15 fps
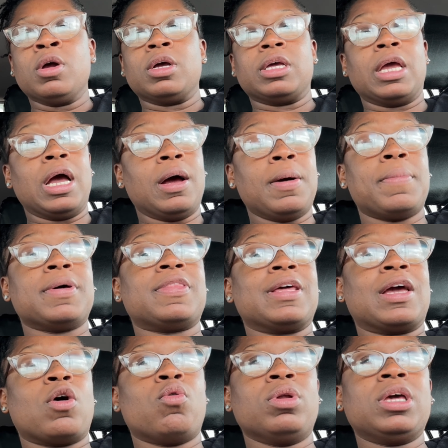Yeah, but they
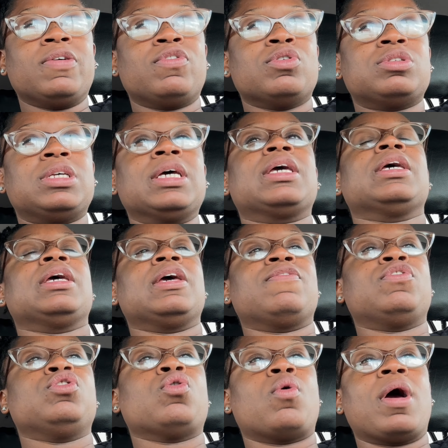can only give you a ticket if
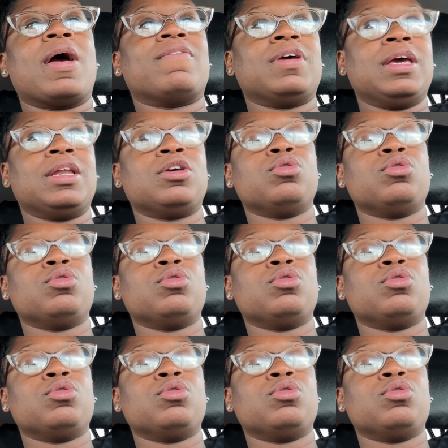you don't have any.